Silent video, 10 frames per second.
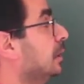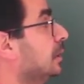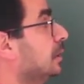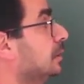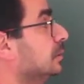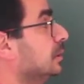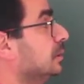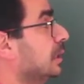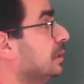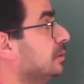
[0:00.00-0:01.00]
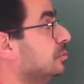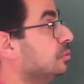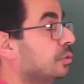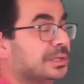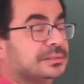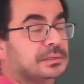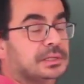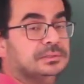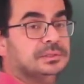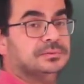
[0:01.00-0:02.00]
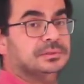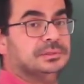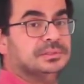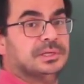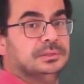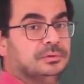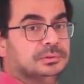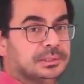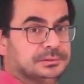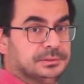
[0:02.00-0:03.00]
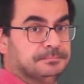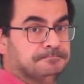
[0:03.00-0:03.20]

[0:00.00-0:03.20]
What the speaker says: they lead to no electric field inside the conductor.